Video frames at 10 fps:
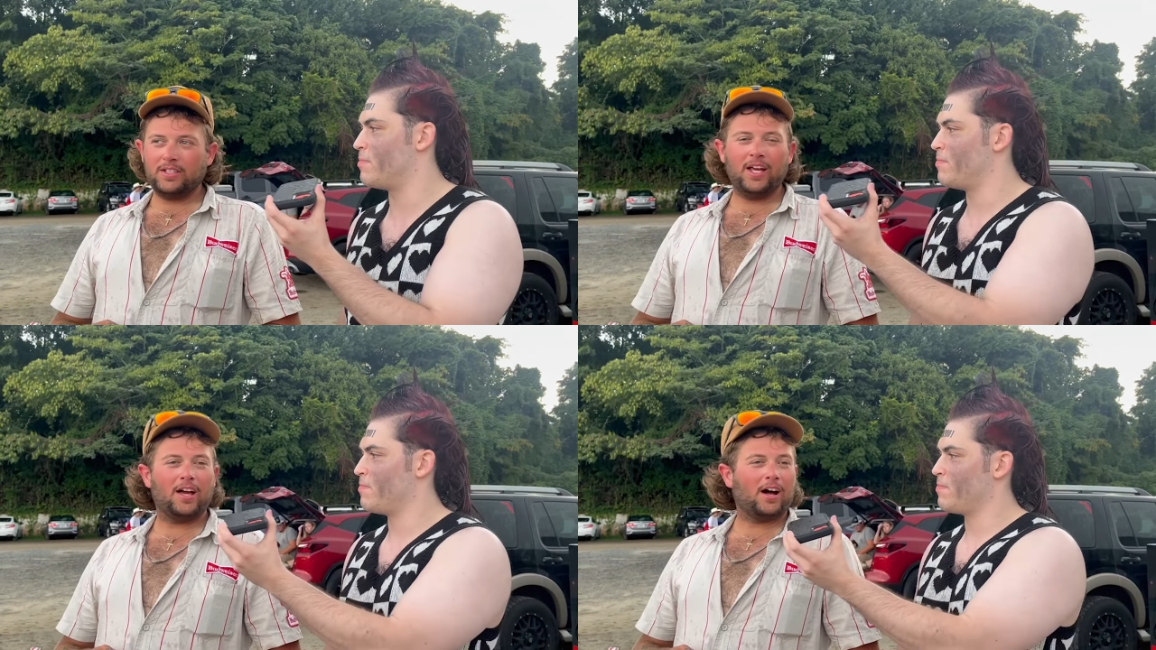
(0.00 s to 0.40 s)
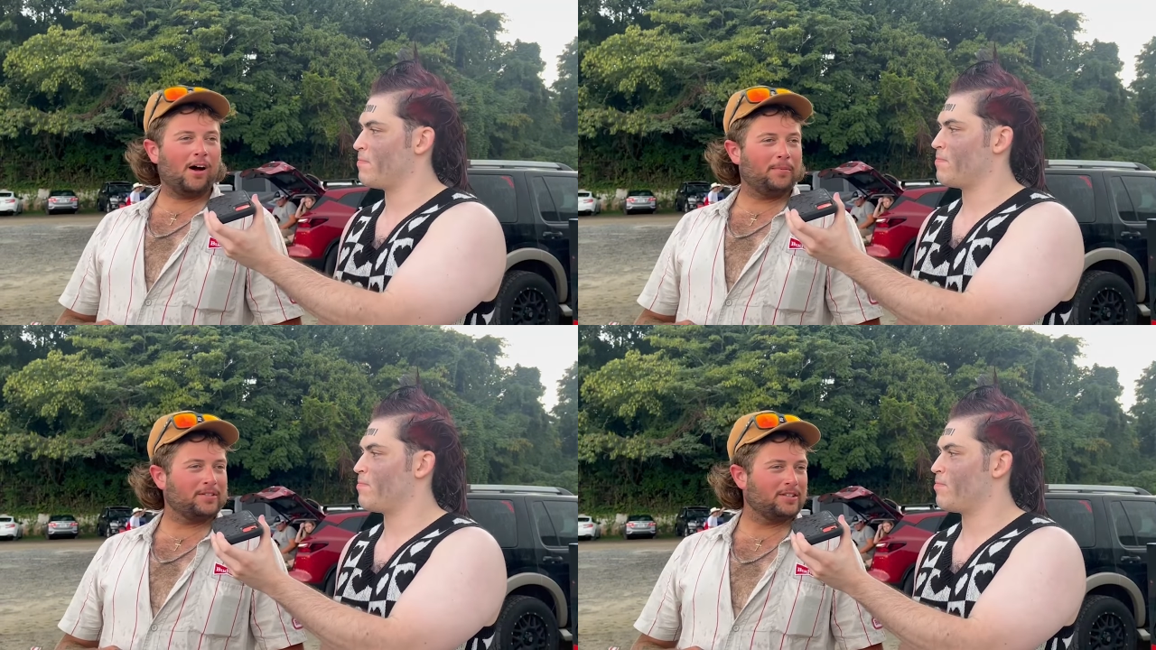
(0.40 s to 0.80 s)
Speaker 1: Yeah,
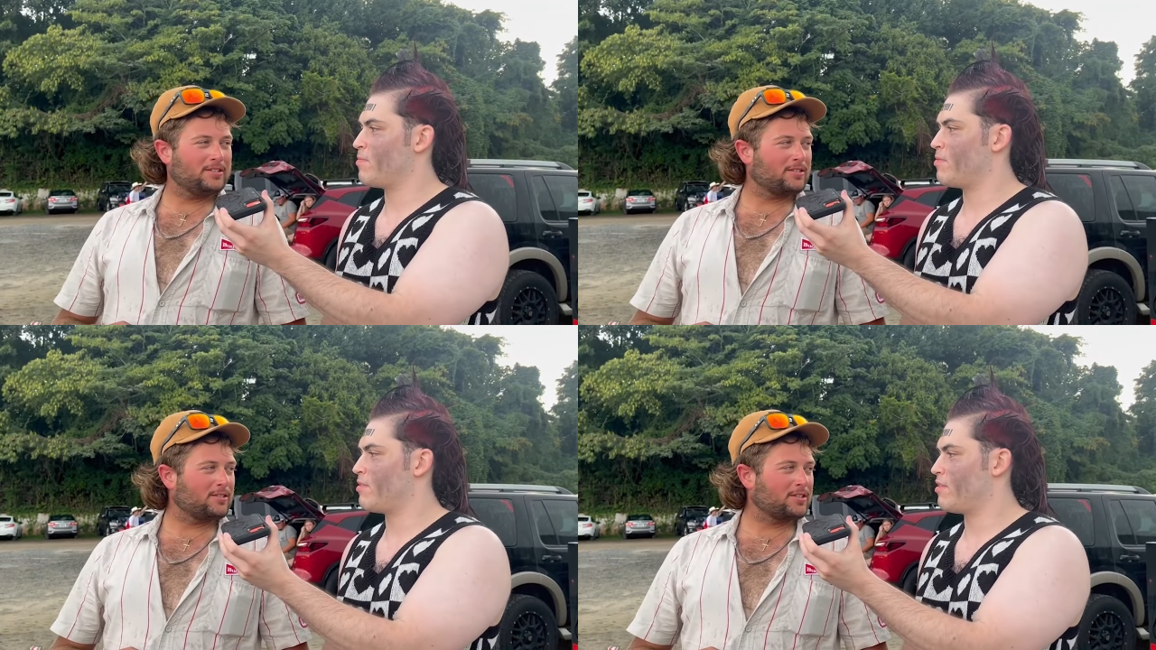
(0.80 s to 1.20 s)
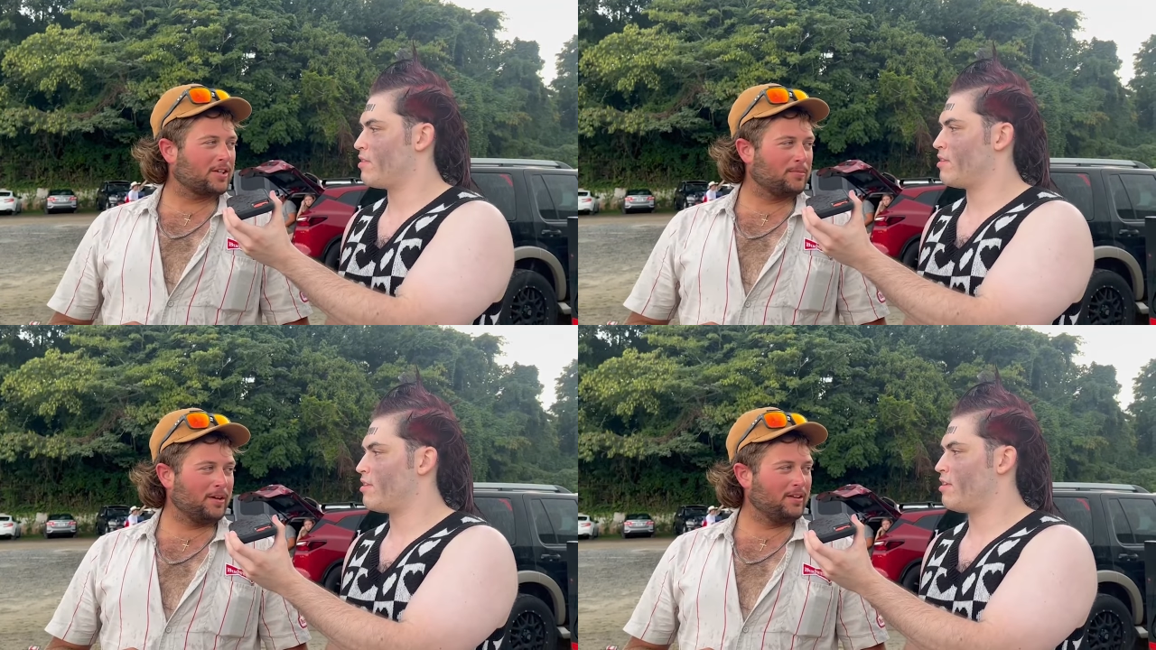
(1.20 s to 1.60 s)
opposites are
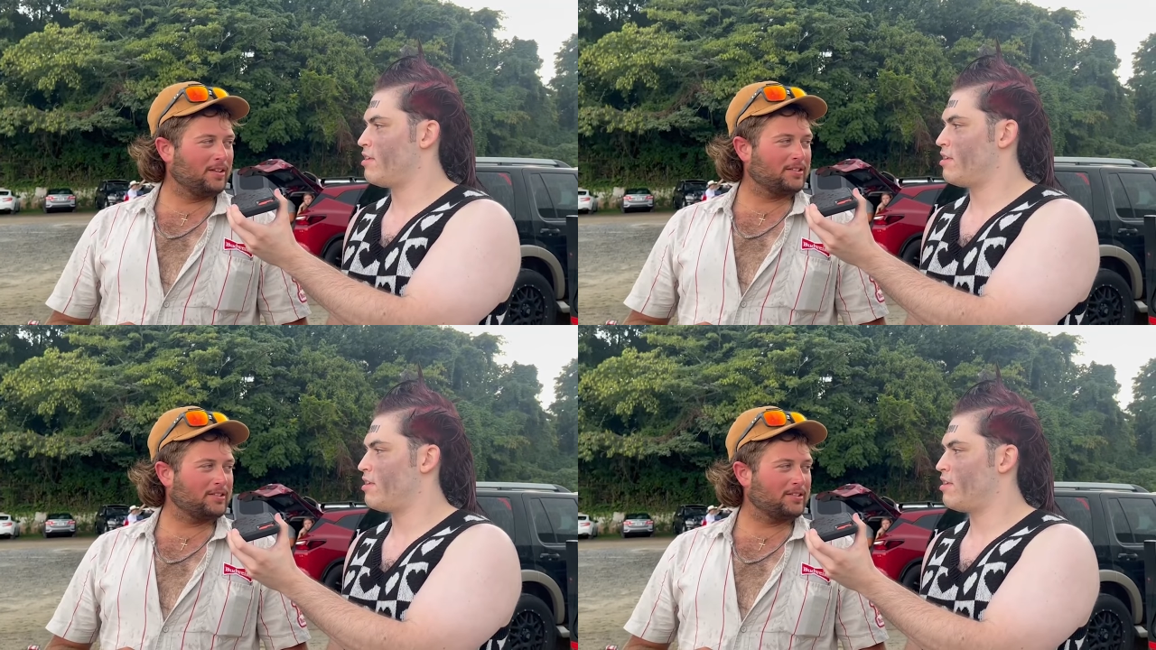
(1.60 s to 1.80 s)
completely the